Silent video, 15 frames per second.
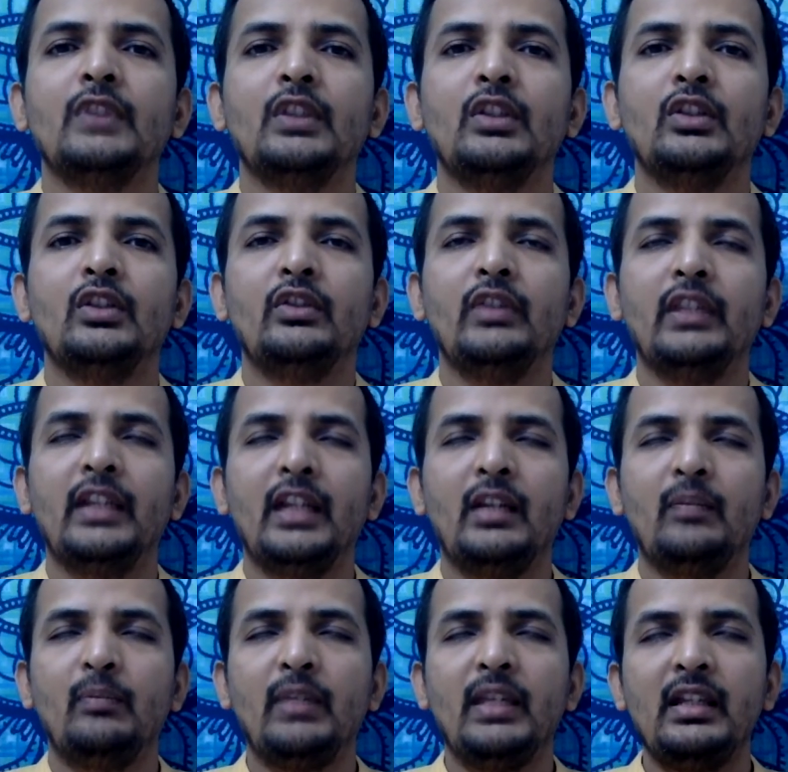You will
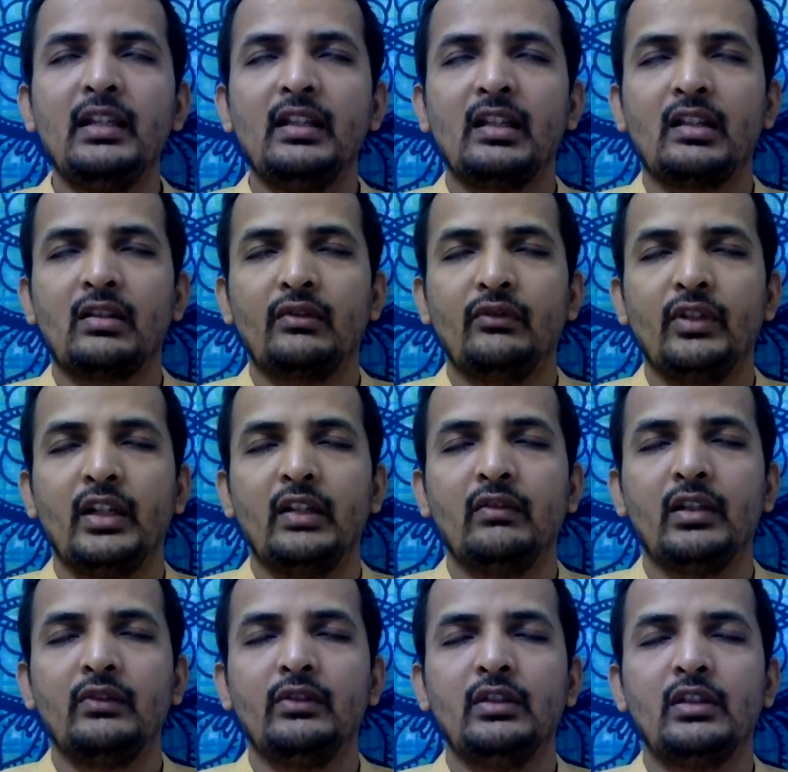get peace whenever
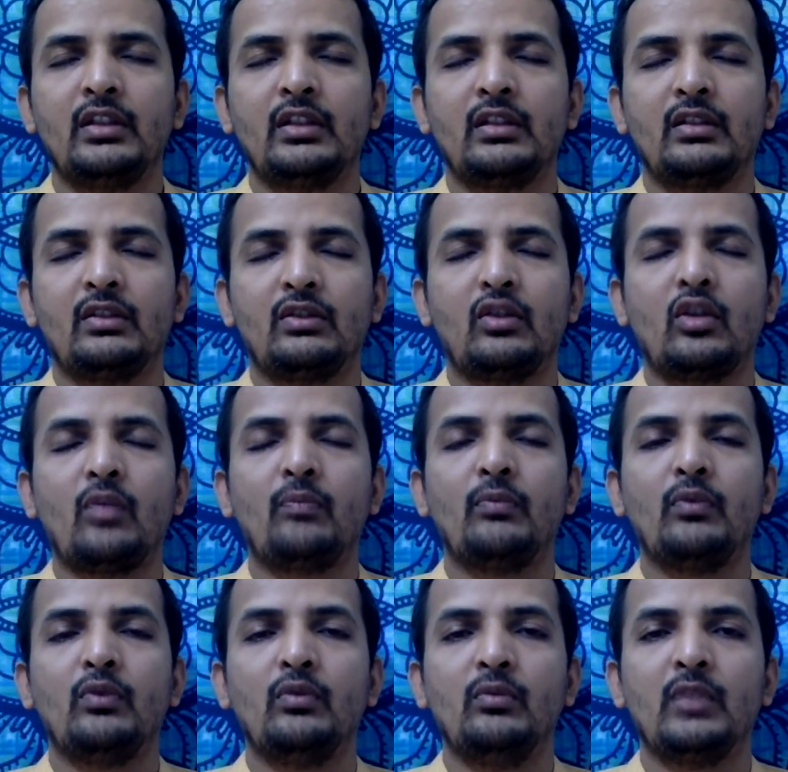you will stop
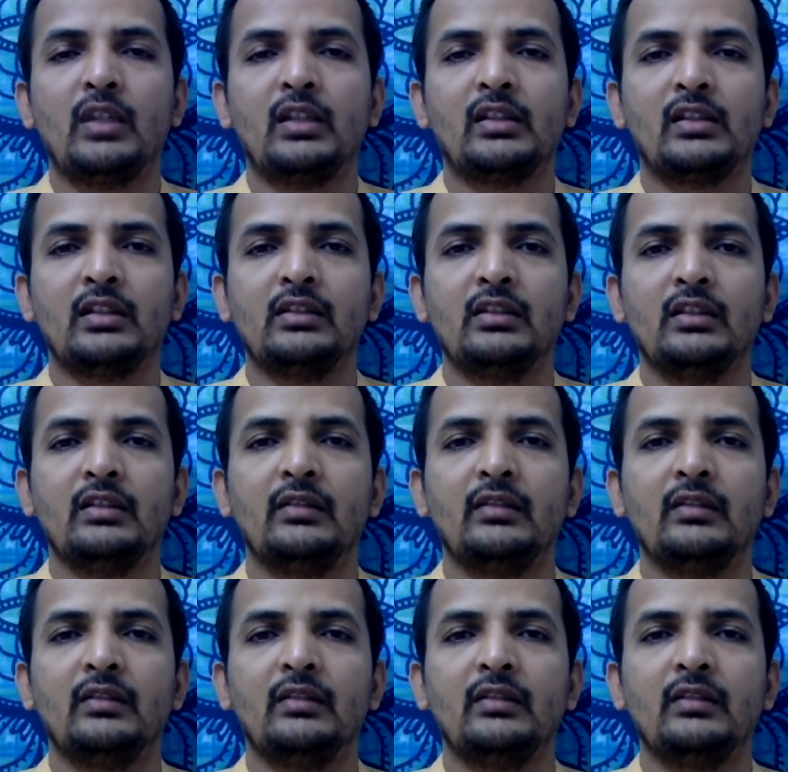Omkar sadhana